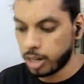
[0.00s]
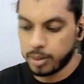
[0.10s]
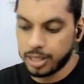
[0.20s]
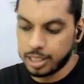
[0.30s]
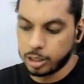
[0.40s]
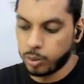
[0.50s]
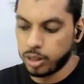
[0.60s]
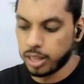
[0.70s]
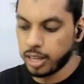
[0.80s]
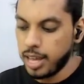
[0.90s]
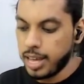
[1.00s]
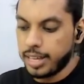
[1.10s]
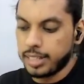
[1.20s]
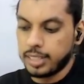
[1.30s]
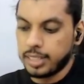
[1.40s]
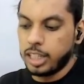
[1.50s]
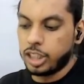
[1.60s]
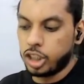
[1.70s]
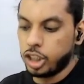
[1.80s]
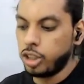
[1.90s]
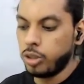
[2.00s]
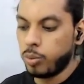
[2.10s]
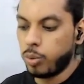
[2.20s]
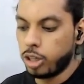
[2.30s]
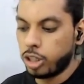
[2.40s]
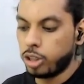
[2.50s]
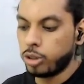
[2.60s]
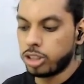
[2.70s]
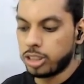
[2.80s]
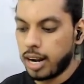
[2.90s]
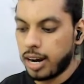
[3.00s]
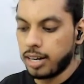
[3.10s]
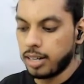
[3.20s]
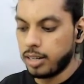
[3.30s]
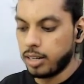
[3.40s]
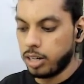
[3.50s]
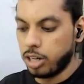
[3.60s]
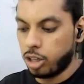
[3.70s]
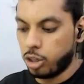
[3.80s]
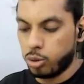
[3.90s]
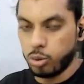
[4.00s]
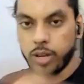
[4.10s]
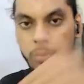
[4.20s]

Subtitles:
but this one thing is she wanted to start her